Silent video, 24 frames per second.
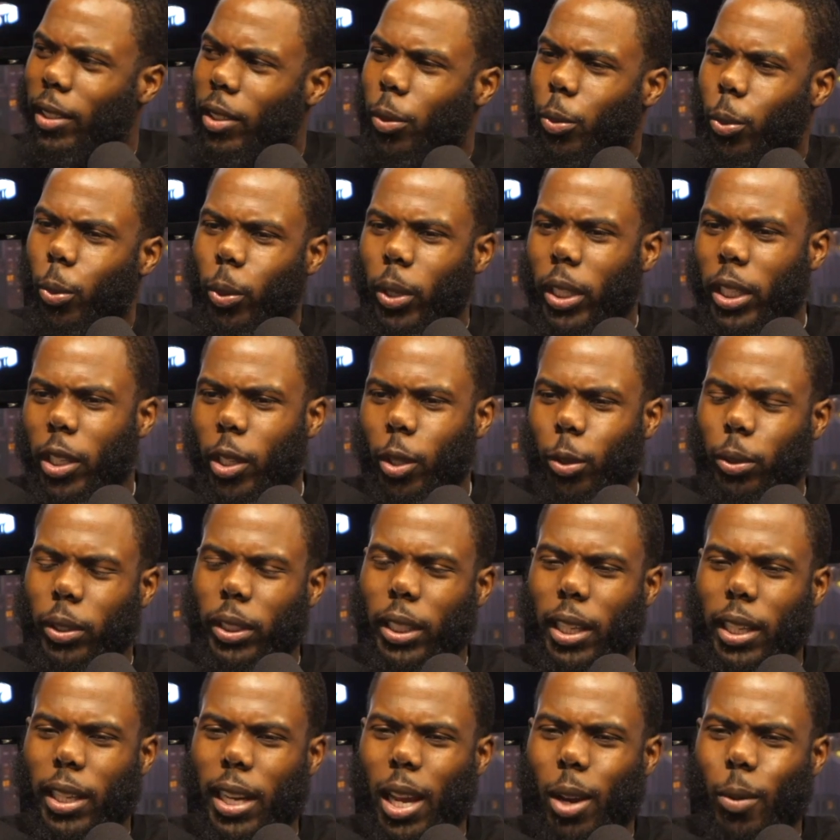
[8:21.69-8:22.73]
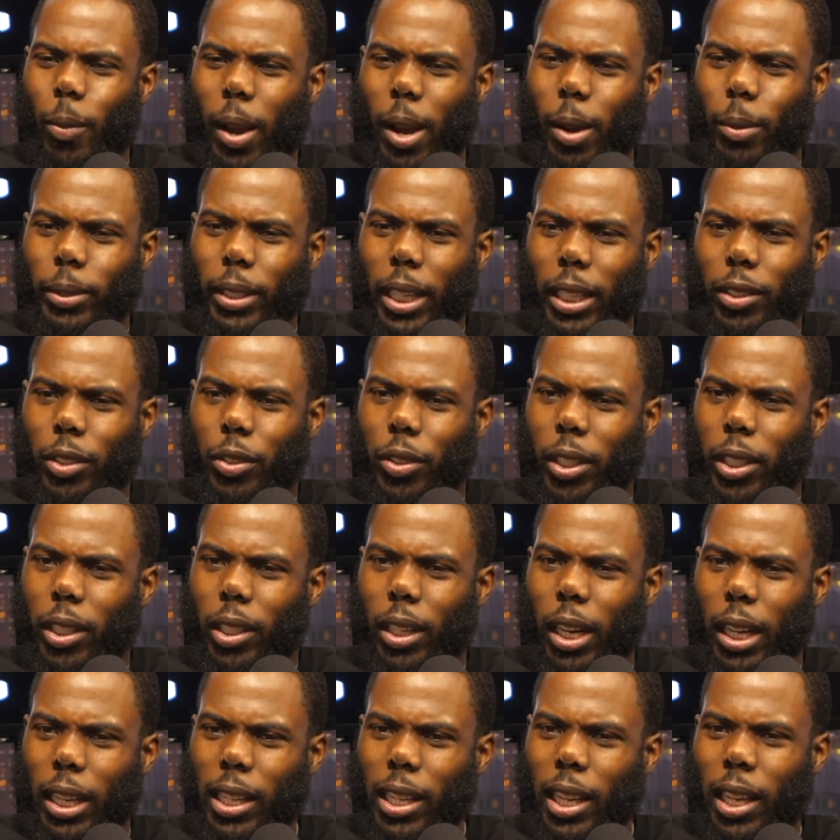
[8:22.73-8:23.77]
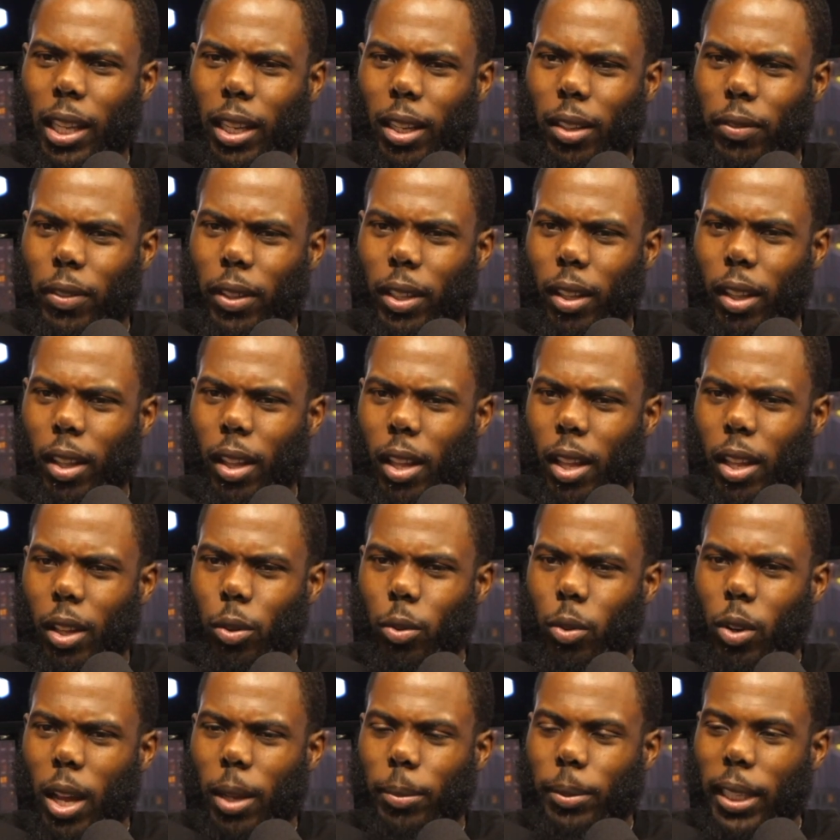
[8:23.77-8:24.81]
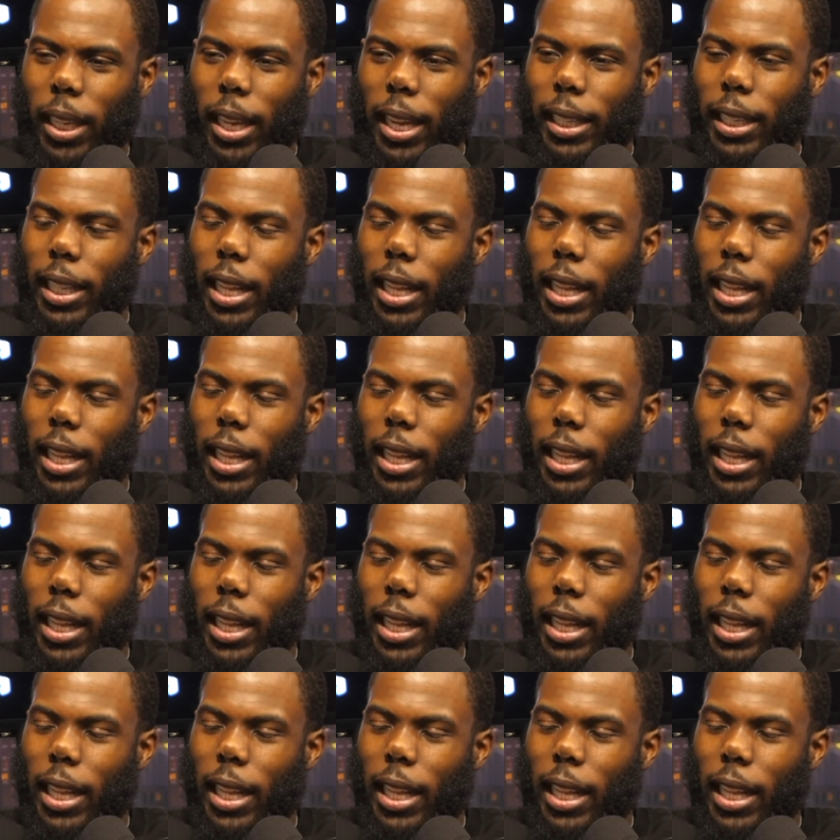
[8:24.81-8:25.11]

When Q said that, why was I triggered? Like, he ain't even, you know what I'm saying?